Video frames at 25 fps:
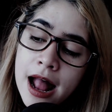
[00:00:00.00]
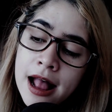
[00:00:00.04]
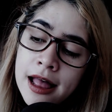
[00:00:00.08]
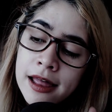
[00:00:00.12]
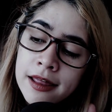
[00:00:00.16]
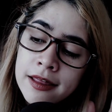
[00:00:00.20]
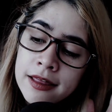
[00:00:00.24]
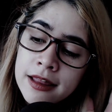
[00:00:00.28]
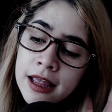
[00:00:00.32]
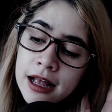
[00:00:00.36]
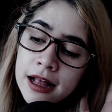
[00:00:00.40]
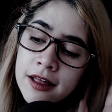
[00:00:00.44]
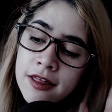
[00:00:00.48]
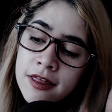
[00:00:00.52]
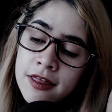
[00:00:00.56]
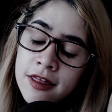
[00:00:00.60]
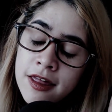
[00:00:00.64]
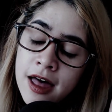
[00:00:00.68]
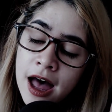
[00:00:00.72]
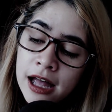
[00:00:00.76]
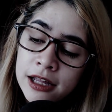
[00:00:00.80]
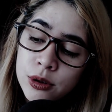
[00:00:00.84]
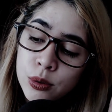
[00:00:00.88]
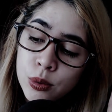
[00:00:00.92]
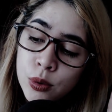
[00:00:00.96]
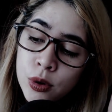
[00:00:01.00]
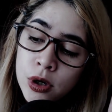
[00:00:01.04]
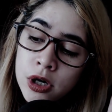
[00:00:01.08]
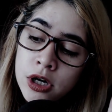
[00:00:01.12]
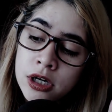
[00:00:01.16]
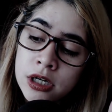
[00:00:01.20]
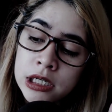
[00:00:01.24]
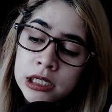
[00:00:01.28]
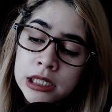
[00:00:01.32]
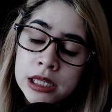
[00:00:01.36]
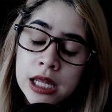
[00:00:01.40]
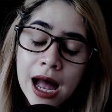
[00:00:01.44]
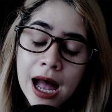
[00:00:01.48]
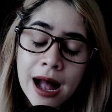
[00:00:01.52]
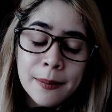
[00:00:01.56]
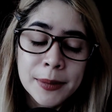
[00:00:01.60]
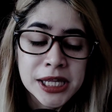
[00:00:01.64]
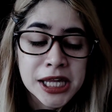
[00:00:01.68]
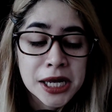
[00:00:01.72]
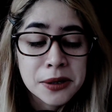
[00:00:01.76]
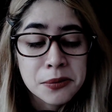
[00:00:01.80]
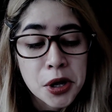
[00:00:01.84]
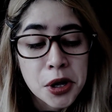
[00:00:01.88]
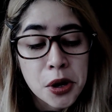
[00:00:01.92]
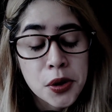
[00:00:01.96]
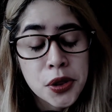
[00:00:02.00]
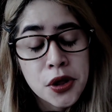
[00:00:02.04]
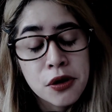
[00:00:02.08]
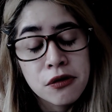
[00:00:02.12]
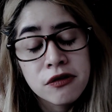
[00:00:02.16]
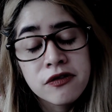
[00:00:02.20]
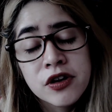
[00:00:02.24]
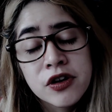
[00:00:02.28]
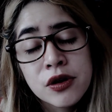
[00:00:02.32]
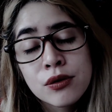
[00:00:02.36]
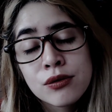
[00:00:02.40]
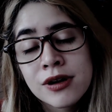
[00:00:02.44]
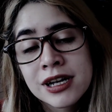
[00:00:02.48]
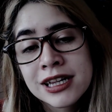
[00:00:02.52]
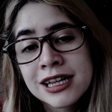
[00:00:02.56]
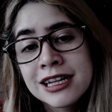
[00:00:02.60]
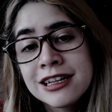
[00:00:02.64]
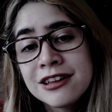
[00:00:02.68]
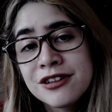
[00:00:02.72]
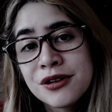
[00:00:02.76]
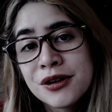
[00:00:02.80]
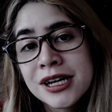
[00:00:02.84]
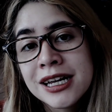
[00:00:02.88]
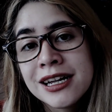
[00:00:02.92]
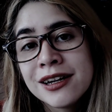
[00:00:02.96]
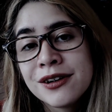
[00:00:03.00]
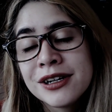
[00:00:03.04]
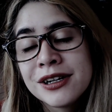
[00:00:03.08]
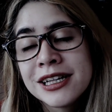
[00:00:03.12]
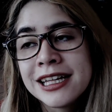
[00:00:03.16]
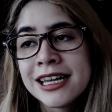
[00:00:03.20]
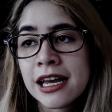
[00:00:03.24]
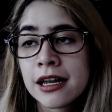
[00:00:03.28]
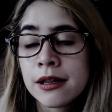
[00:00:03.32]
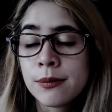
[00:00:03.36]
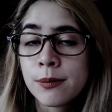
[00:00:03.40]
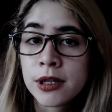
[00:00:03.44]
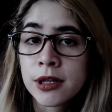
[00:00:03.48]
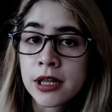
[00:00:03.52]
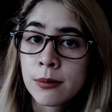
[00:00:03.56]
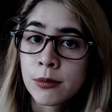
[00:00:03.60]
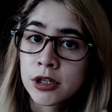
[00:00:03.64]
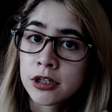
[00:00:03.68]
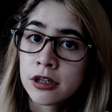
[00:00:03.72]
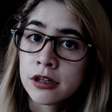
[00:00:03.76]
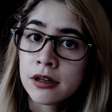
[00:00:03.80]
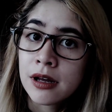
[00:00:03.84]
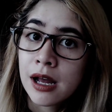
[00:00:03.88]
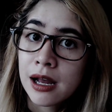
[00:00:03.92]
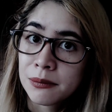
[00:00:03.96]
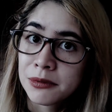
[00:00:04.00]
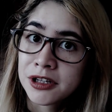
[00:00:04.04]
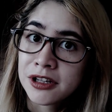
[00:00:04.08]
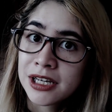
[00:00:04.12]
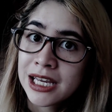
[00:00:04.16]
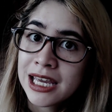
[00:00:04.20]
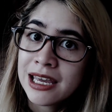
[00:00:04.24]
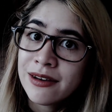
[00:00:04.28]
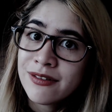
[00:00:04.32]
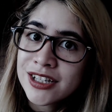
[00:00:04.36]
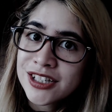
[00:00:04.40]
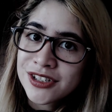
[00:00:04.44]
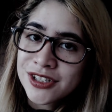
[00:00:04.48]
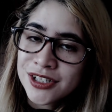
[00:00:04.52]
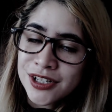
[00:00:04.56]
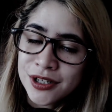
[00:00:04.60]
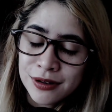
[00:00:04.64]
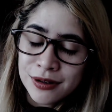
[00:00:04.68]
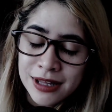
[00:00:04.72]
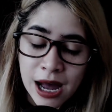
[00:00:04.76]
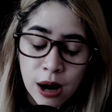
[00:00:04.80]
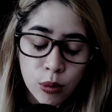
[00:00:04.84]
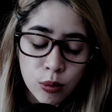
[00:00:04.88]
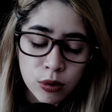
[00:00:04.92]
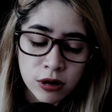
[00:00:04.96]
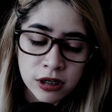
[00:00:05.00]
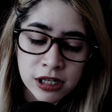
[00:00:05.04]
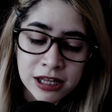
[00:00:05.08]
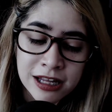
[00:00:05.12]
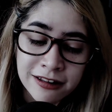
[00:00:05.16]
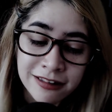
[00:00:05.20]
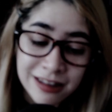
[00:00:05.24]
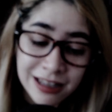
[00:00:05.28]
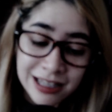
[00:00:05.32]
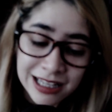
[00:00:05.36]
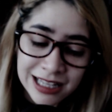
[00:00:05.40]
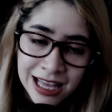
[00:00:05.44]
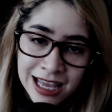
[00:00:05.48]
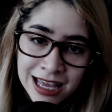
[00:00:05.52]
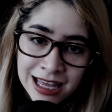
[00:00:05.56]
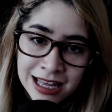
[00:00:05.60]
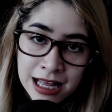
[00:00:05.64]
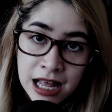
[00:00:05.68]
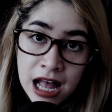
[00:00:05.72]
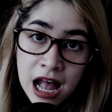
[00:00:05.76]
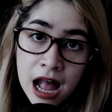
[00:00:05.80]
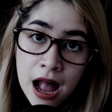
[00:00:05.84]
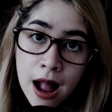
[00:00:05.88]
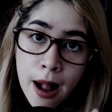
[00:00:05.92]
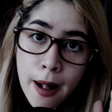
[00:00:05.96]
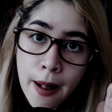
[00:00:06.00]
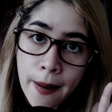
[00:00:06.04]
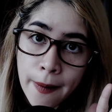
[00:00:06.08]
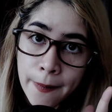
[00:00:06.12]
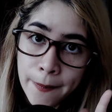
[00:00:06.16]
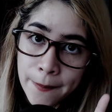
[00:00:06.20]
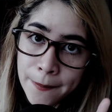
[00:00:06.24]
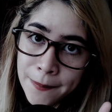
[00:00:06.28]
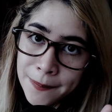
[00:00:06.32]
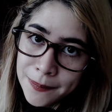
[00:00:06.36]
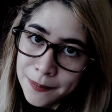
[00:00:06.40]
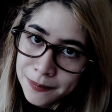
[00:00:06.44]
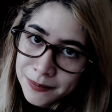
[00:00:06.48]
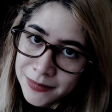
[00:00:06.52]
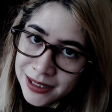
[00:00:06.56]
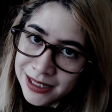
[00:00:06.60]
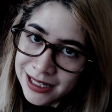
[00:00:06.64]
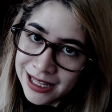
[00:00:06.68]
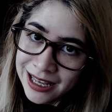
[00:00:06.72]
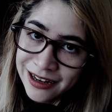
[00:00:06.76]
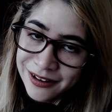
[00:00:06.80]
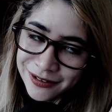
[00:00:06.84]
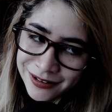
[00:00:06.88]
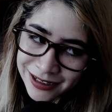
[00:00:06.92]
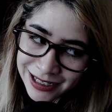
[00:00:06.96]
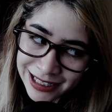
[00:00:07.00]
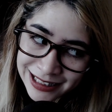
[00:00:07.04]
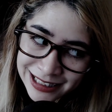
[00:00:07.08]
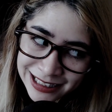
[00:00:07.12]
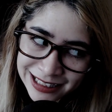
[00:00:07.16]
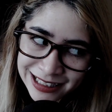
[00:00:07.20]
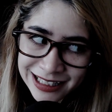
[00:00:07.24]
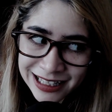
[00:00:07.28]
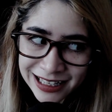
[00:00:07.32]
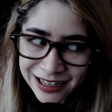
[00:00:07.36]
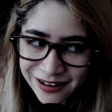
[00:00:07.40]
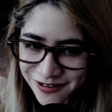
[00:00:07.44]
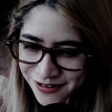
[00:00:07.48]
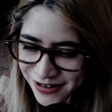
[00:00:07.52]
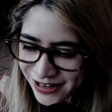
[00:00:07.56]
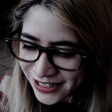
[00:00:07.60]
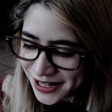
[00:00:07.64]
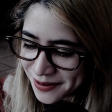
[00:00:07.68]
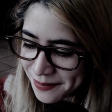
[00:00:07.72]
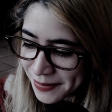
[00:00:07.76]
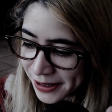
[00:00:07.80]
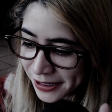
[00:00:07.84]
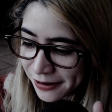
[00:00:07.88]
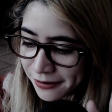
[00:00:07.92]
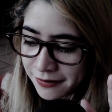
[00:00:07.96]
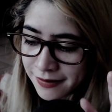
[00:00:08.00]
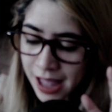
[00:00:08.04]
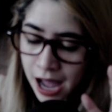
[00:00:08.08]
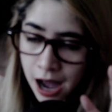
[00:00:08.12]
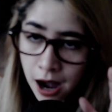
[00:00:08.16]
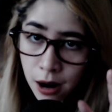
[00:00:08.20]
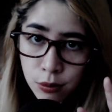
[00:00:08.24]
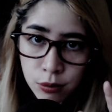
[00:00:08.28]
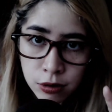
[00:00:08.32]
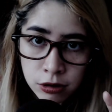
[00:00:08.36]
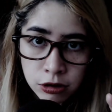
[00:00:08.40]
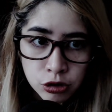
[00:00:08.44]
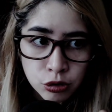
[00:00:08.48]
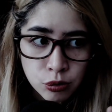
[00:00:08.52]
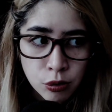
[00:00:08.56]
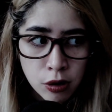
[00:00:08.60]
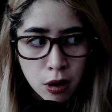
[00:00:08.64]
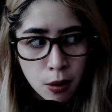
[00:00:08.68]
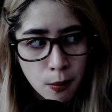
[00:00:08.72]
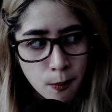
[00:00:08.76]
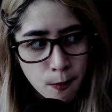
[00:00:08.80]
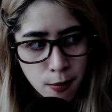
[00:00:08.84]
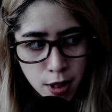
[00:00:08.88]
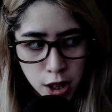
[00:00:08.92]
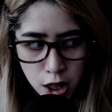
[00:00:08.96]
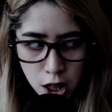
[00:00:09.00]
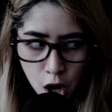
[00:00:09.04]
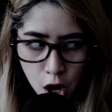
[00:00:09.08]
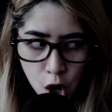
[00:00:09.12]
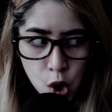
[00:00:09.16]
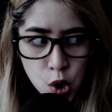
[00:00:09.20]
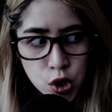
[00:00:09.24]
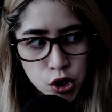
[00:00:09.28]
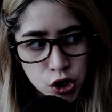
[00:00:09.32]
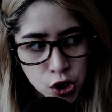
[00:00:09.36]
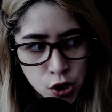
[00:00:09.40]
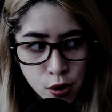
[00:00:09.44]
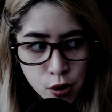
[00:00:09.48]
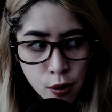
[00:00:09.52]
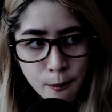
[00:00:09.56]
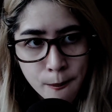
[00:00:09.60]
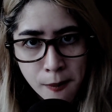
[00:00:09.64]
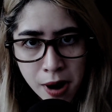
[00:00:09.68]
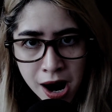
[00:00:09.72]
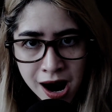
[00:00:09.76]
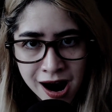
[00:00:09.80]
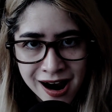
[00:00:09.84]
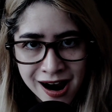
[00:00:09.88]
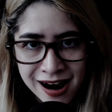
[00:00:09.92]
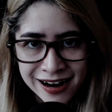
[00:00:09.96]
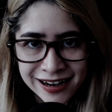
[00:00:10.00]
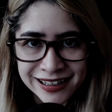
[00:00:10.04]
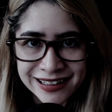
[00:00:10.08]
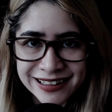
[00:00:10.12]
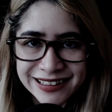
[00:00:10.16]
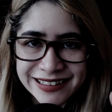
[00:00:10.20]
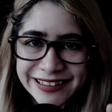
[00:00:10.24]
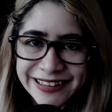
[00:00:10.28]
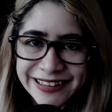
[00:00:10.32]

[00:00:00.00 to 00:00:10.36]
And that word, I mean, I don't know if you're ready to hear it yet, but I'm gonna give it to you. That word is the key. Get ready, because that word will blow your mind.